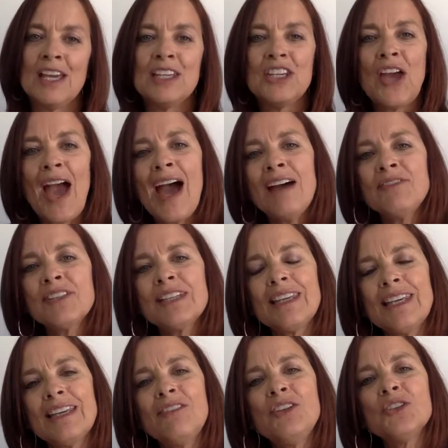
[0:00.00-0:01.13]
you have to
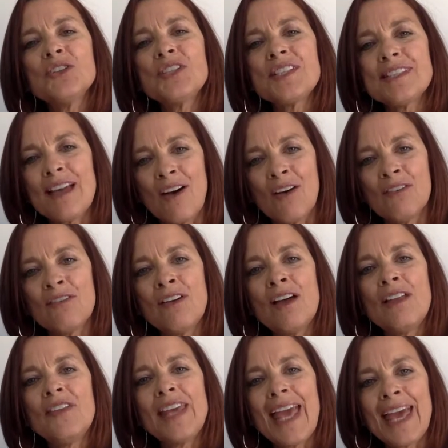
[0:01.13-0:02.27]
give yourself
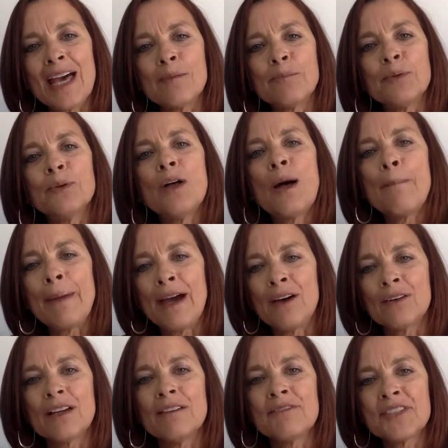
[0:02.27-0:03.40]
the ample amount
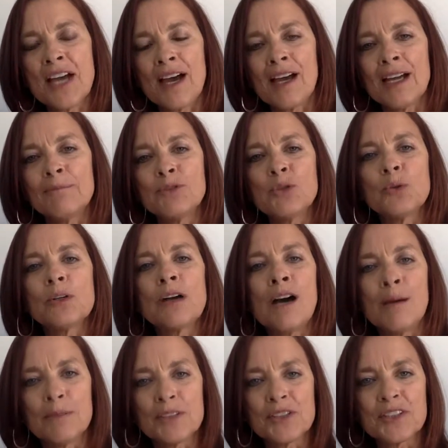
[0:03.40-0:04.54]
of time to
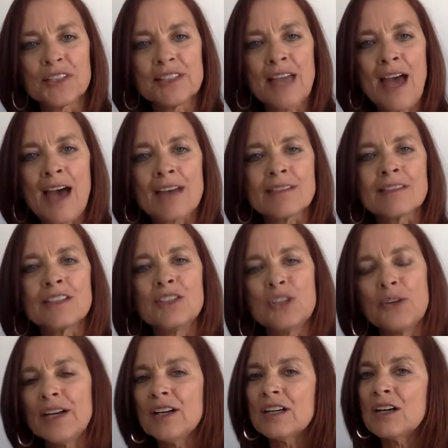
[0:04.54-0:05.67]
accomplish the task.
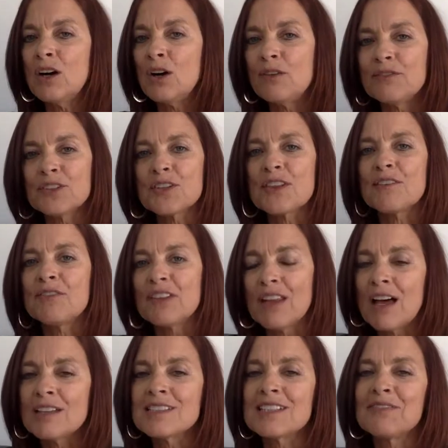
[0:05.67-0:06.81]
Eric Hofer, the
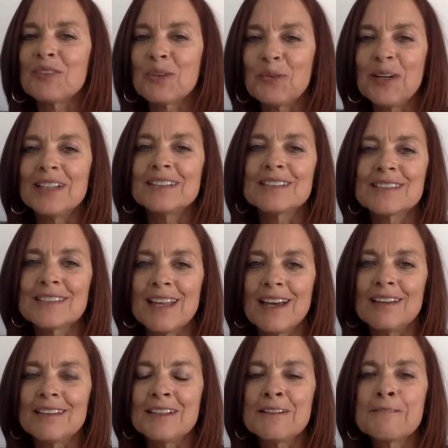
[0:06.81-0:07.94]
philosopher, once
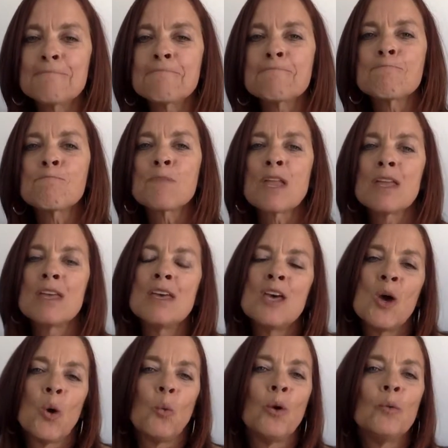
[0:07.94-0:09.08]
said,
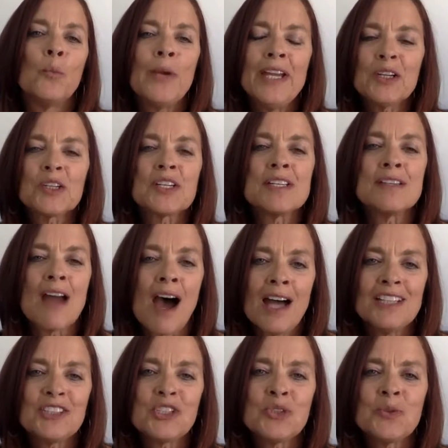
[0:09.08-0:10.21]
when we are
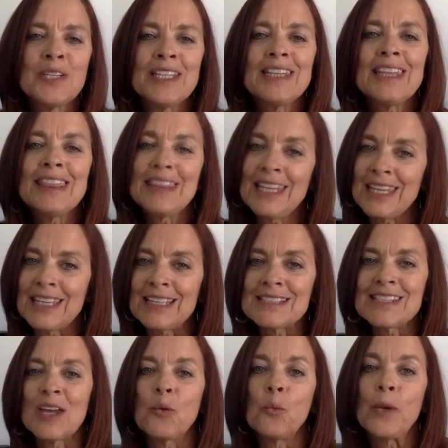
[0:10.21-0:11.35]
not doing the things
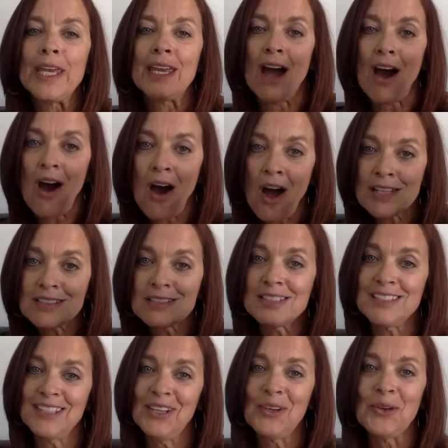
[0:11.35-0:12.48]
that we ought to
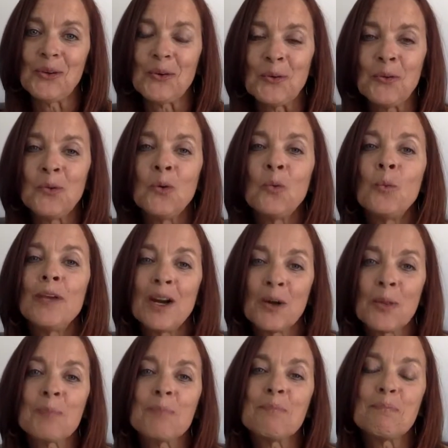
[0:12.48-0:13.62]
do, we are
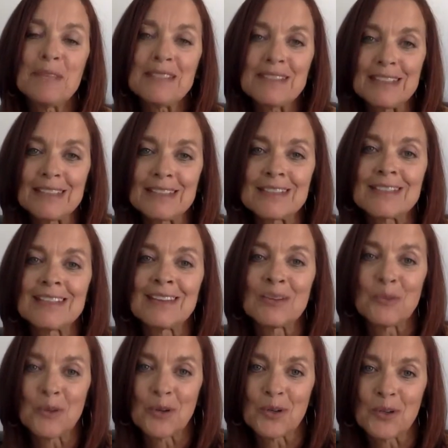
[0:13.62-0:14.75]
the busiest in the
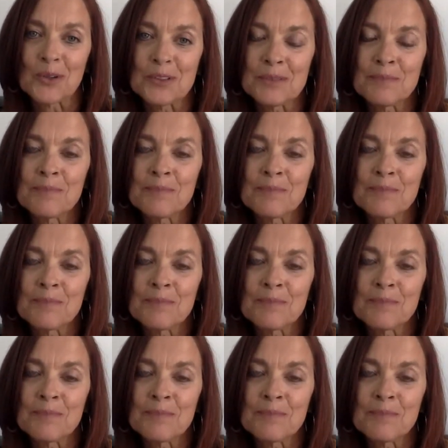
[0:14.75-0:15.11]
world.